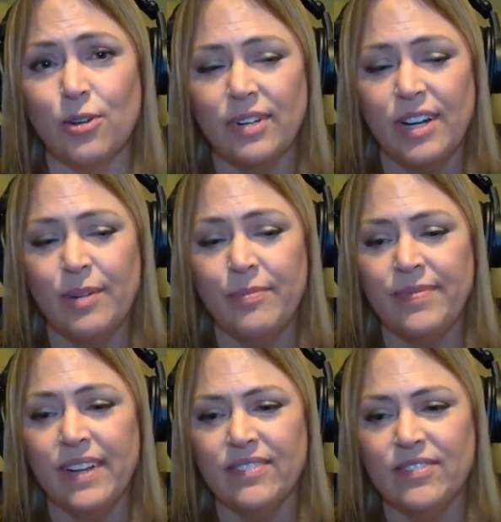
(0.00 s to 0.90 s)
So,
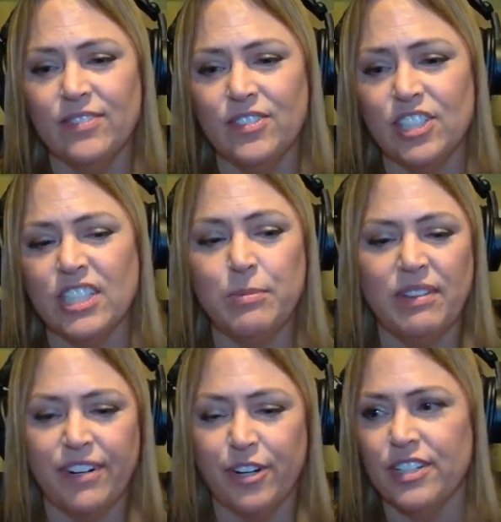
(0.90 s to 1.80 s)
um, just to
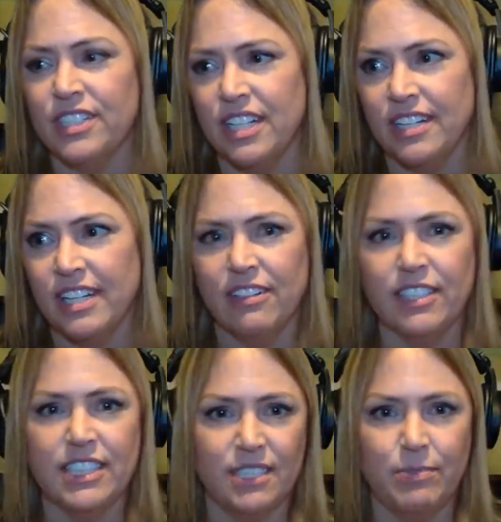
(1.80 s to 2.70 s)
be fair to Doug,
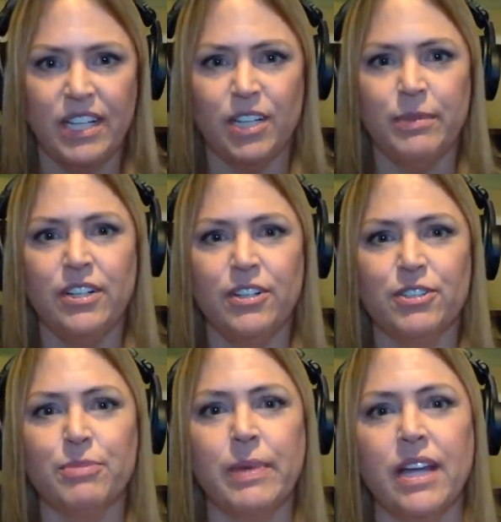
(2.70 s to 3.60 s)
Ellie did pee on my
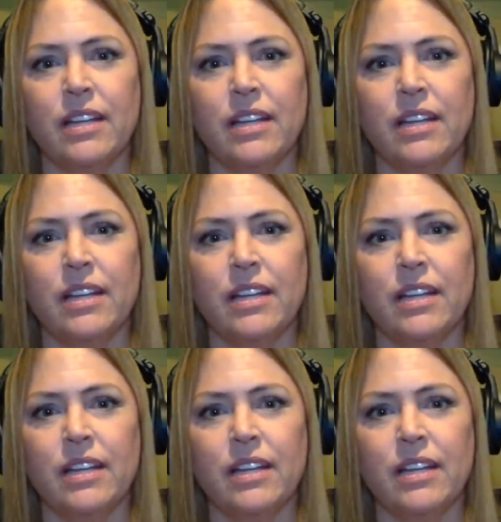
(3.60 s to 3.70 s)
daughter's